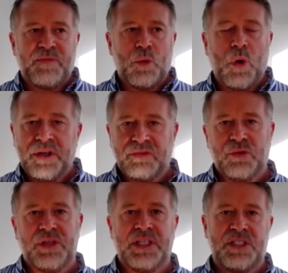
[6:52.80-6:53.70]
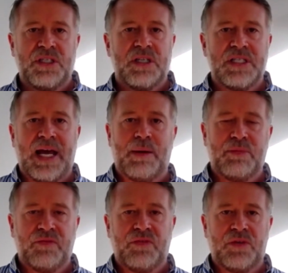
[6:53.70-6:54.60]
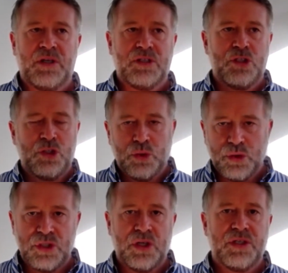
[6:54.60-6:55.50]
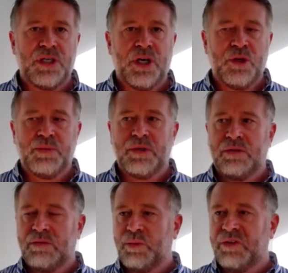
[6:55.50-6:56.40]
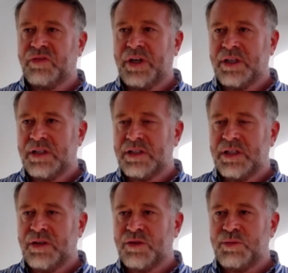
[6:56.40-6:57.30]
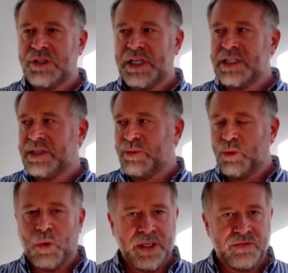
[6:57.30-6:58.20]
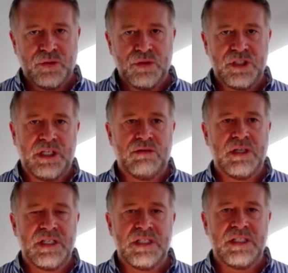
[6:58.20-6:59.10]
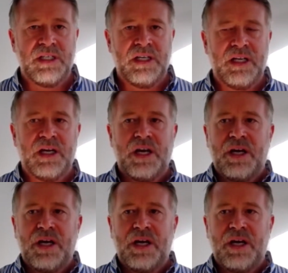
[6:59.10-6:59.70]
Wonderful things start to happen for us. Doors start to open. We find ourselves presented with wonderful synchronicity.